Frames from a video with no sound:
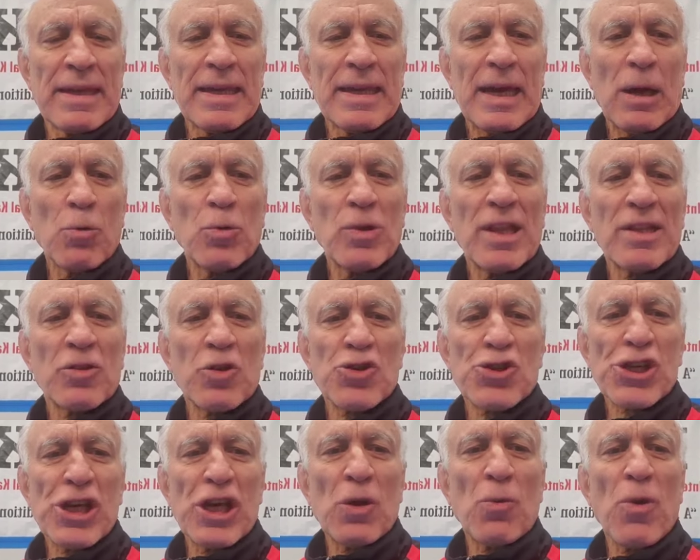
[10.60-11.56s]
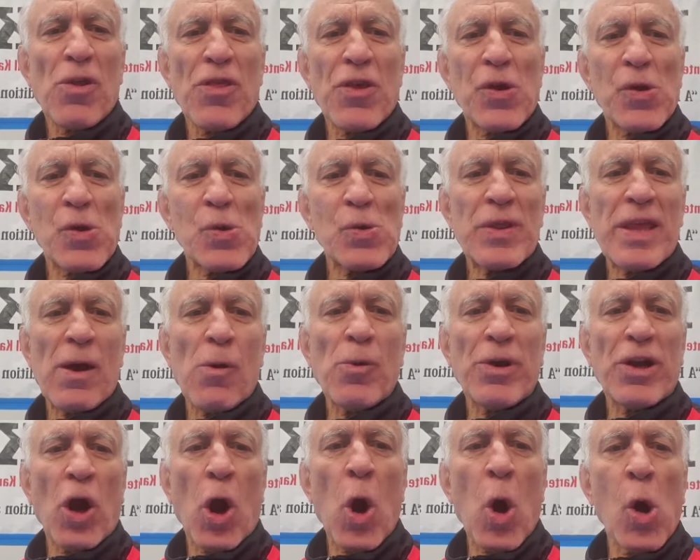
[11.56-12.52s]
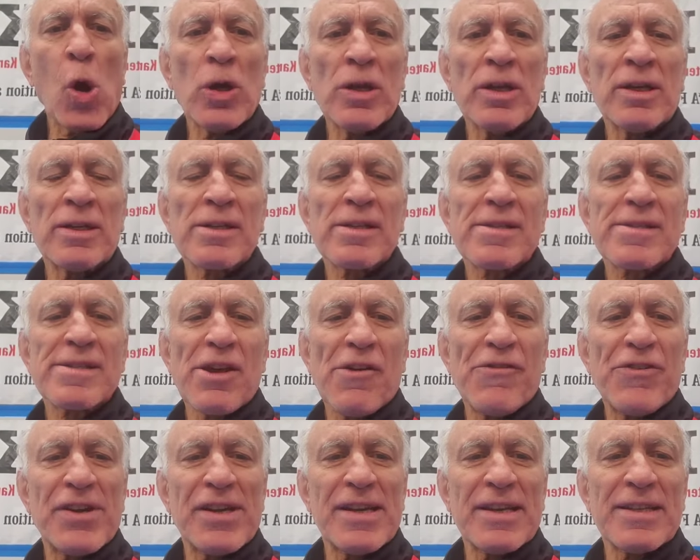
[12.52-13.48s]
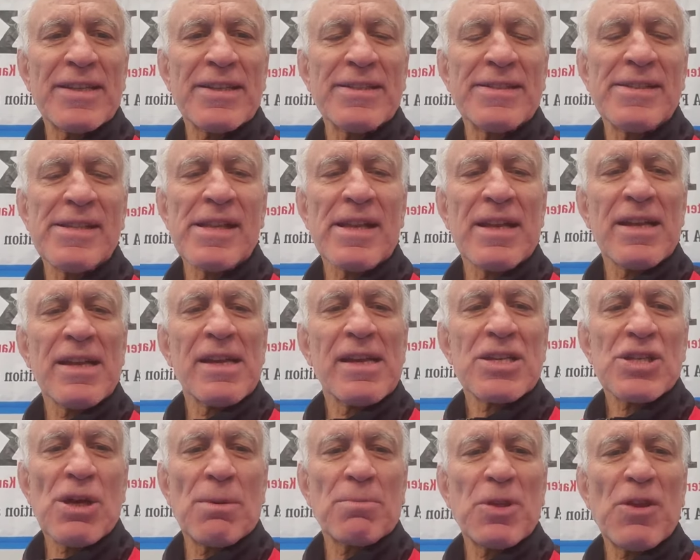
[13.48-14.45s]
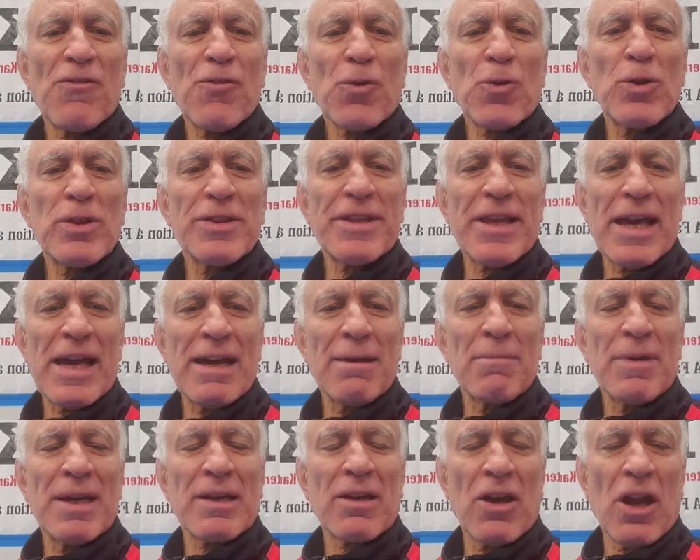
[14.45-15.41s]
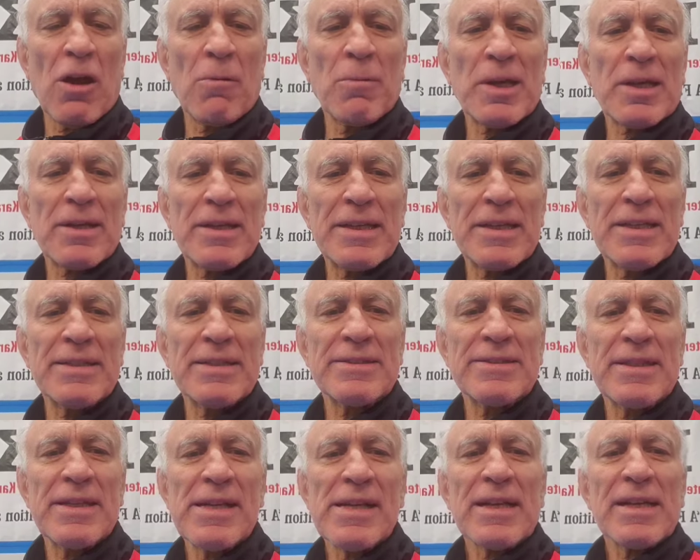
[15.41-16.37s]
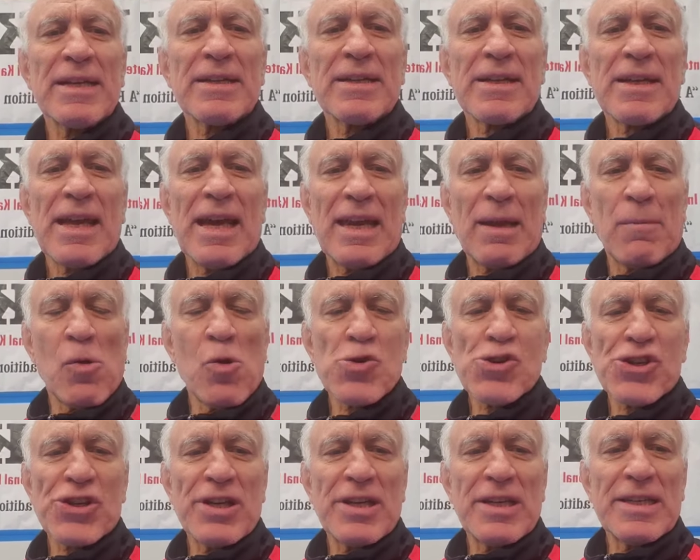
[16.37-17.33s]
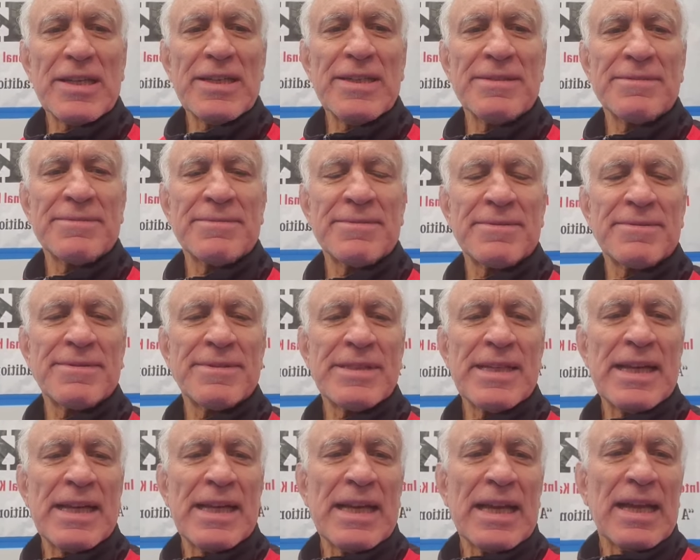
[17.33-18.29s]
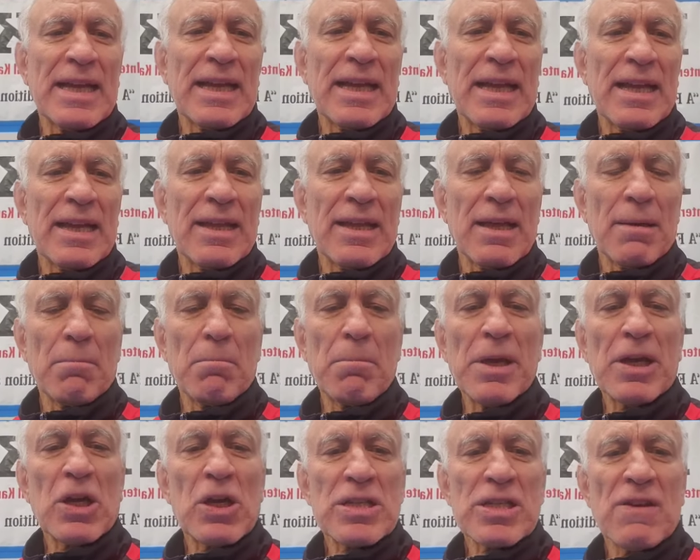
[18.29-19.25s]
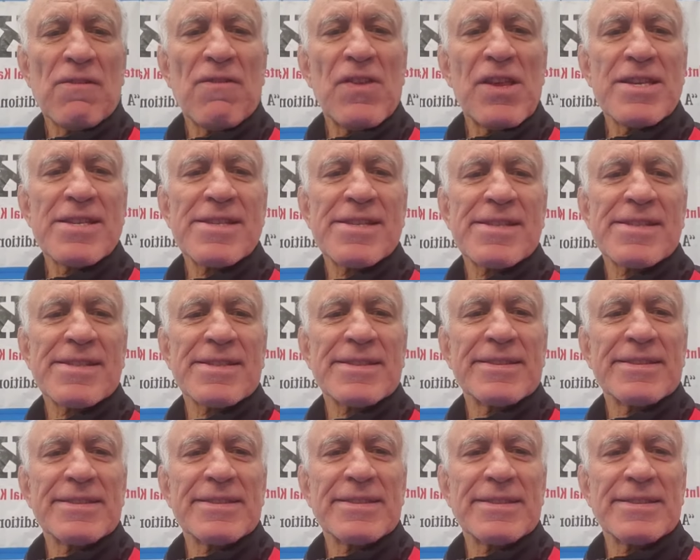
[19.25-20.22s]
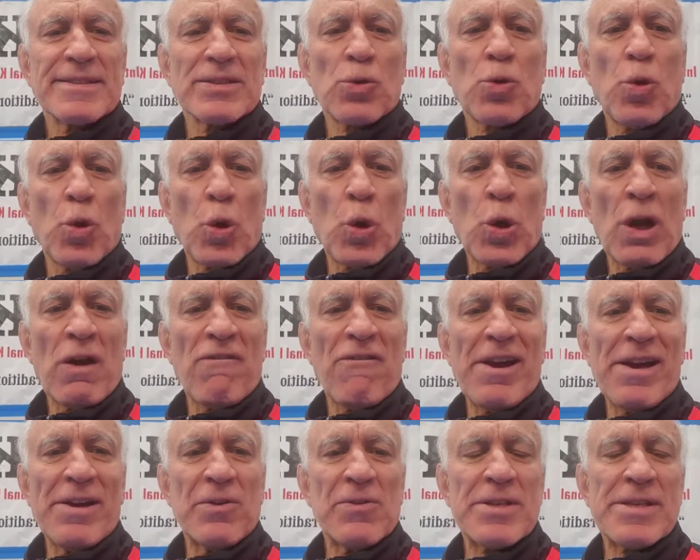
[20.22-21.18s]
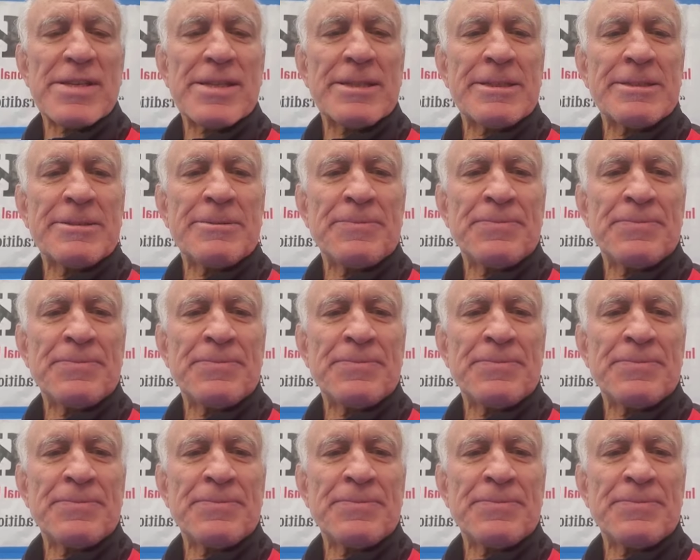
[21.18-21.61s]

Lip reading: I would like to share with you that we're all suffering some difficult time economically and emotionally because of this coronavirus.